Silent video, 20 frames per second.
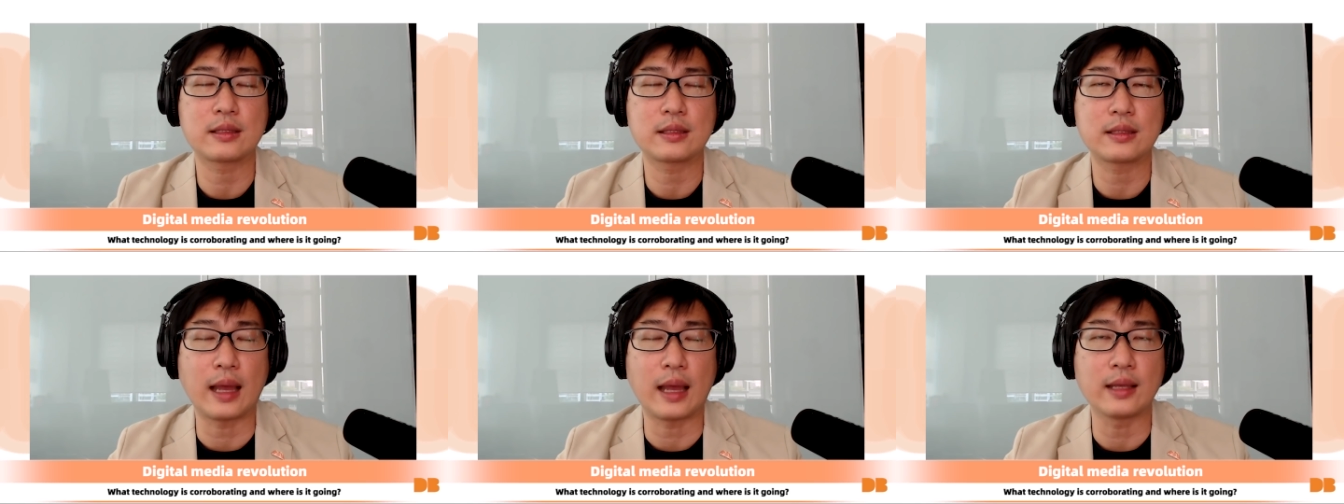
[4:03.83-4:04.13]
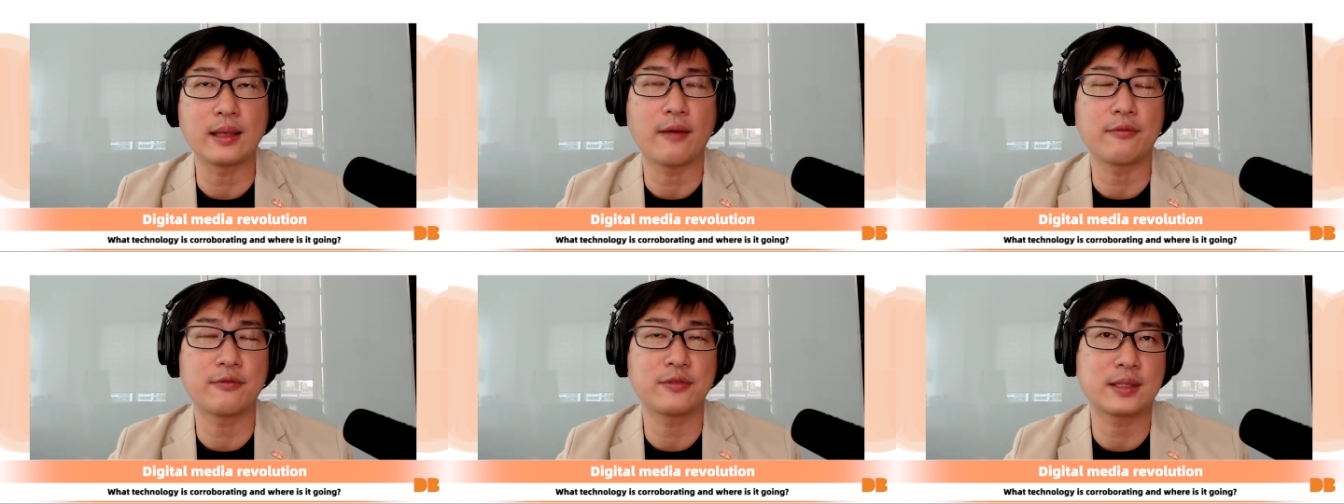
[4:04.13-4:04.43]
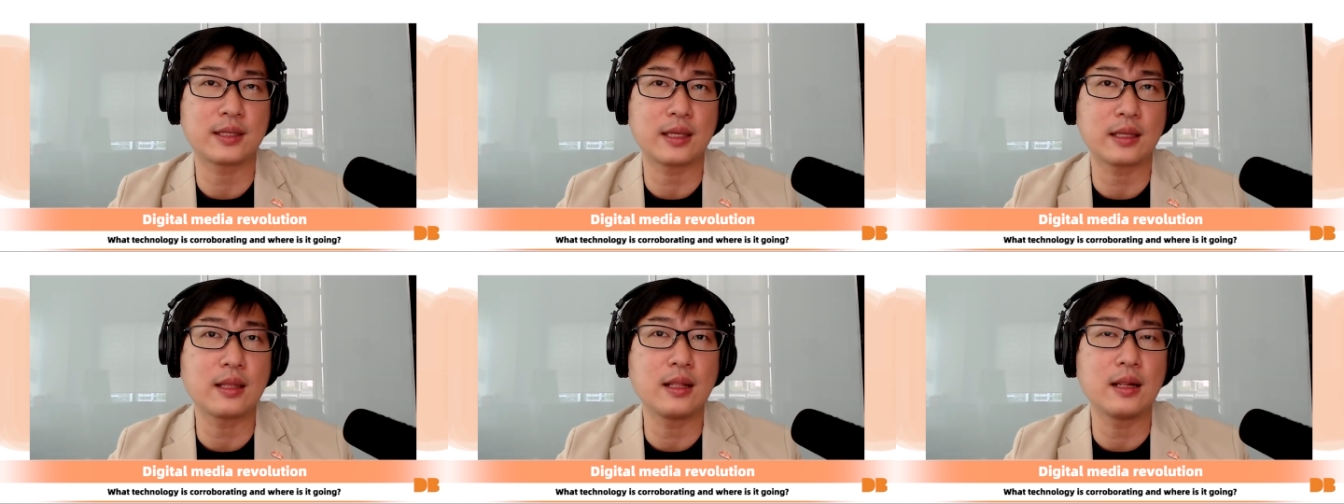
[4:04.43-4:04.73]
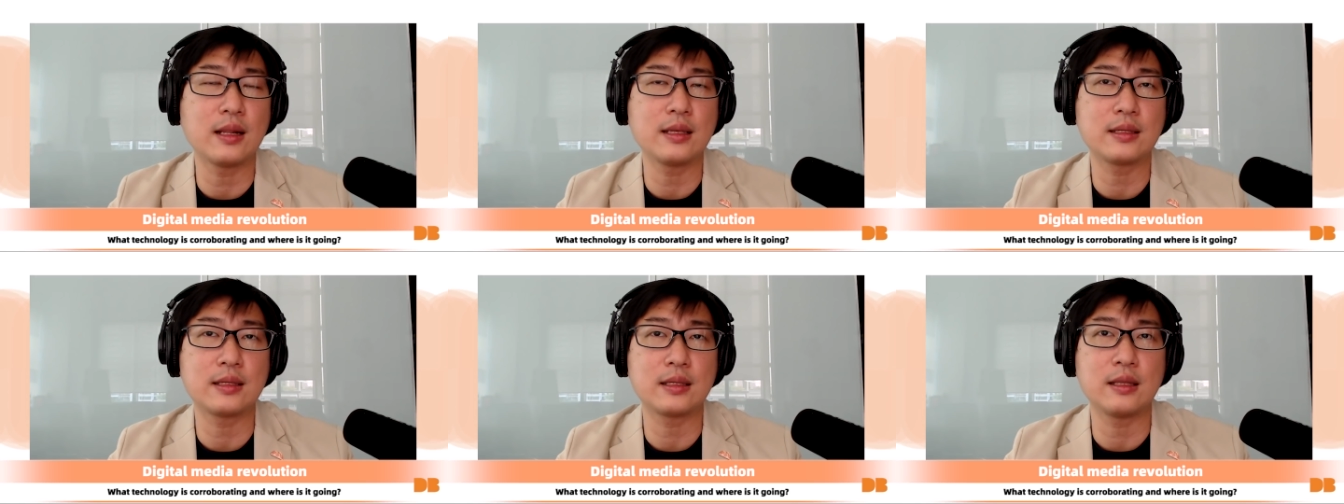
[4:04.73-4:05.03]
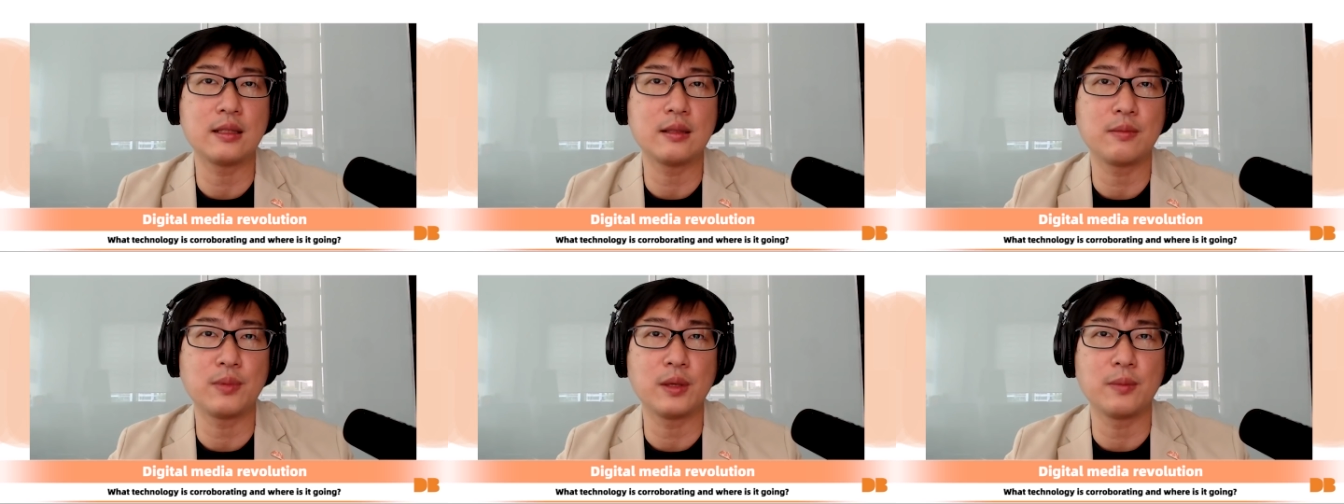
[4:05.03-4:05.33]
I have certainly
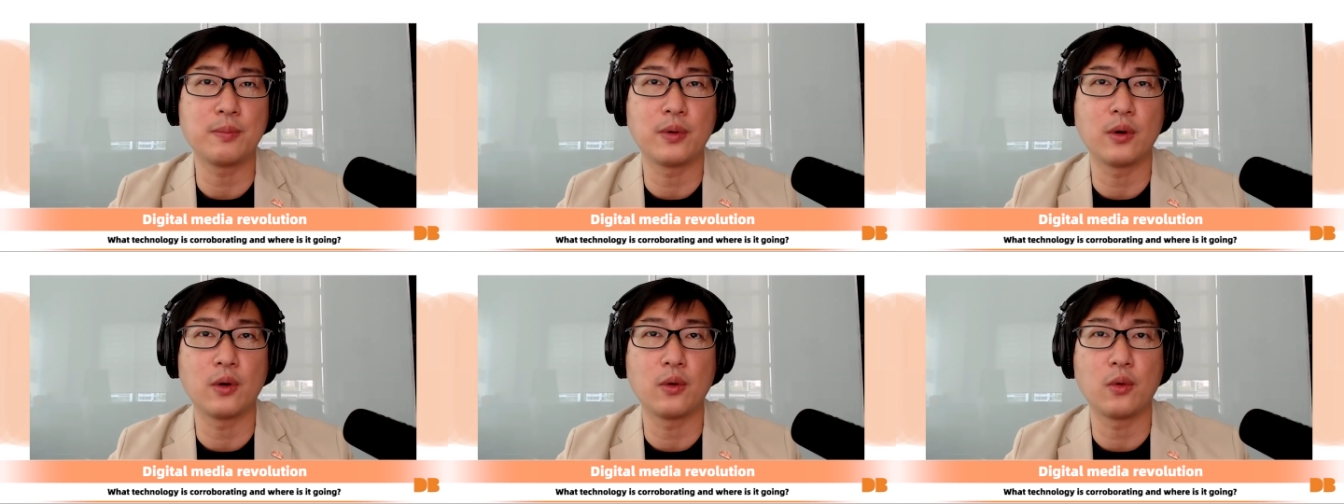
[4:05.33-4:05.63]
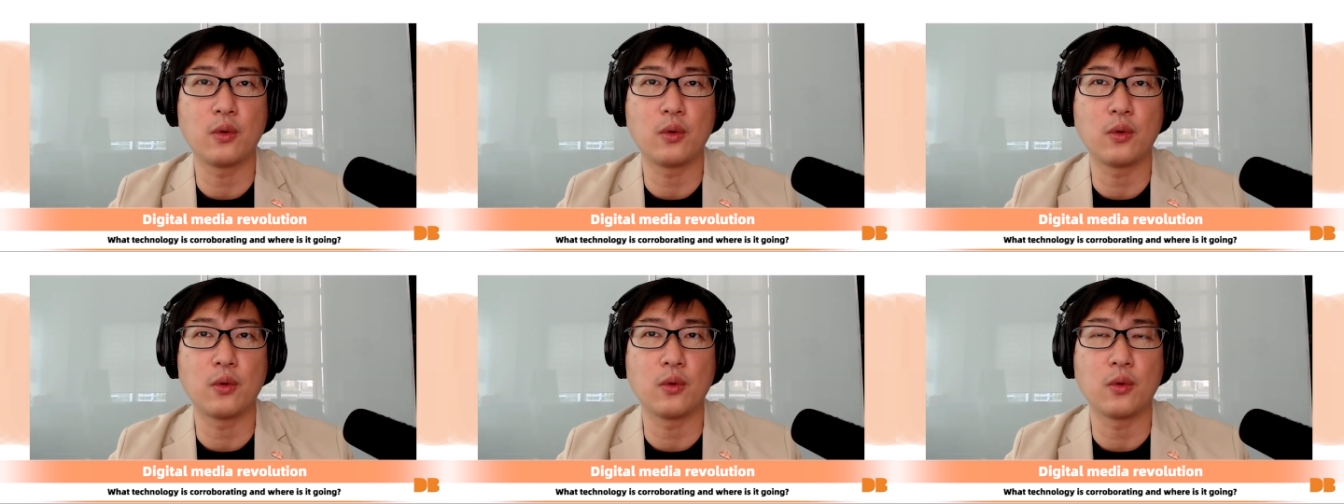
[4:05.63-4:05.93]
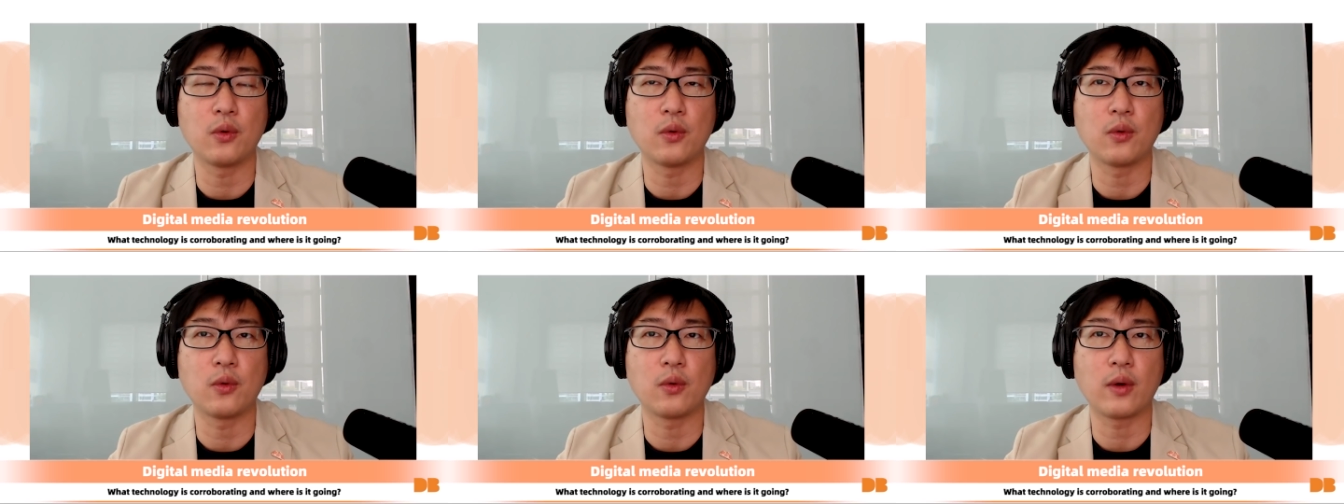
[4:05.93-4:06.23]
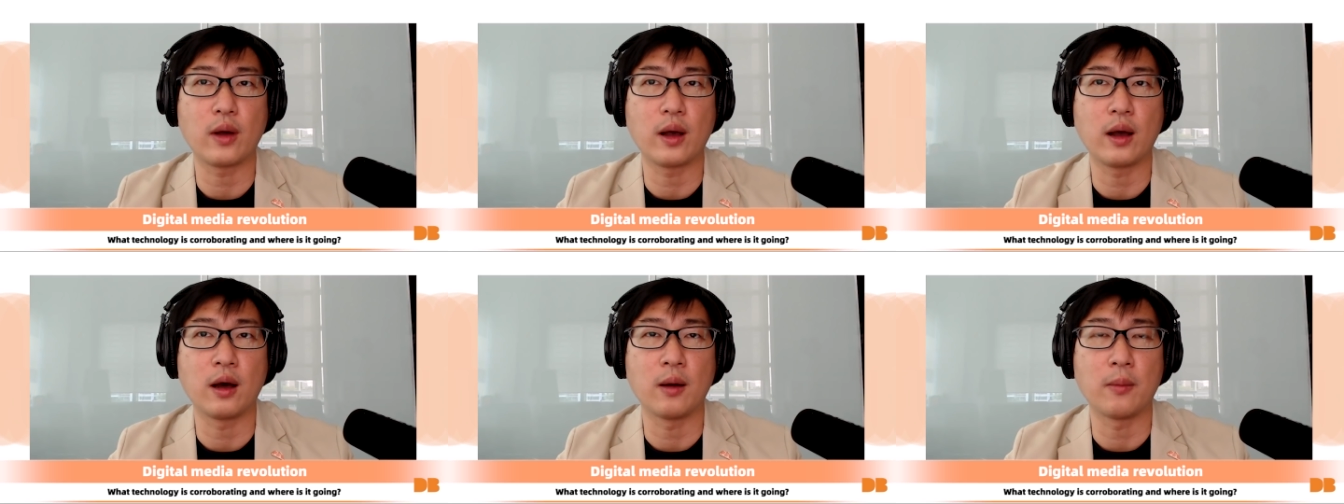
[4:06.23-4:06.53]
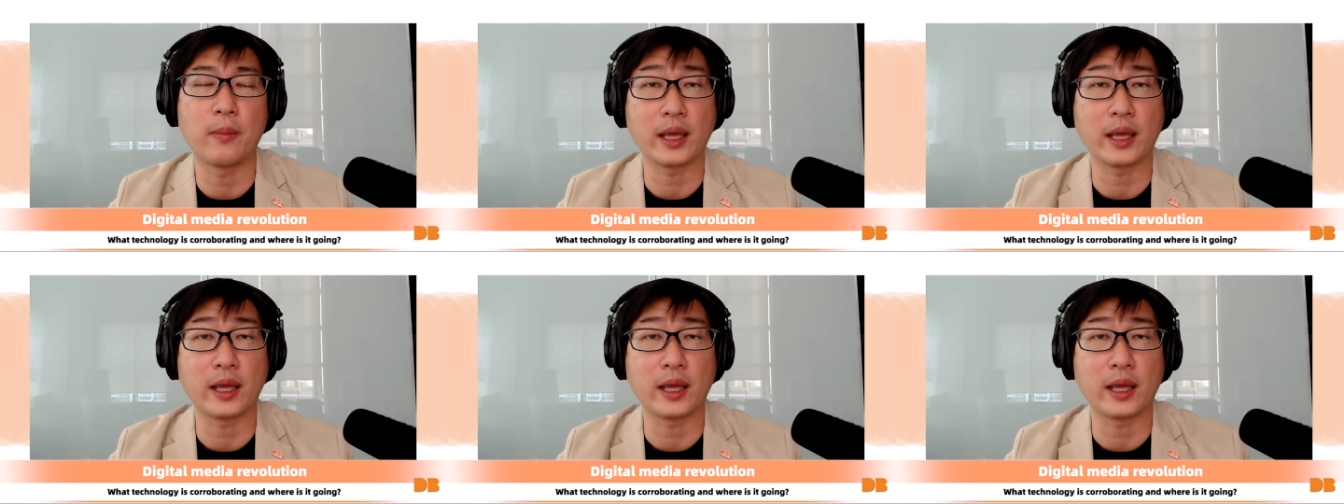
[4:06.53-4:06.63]
seen people who uh,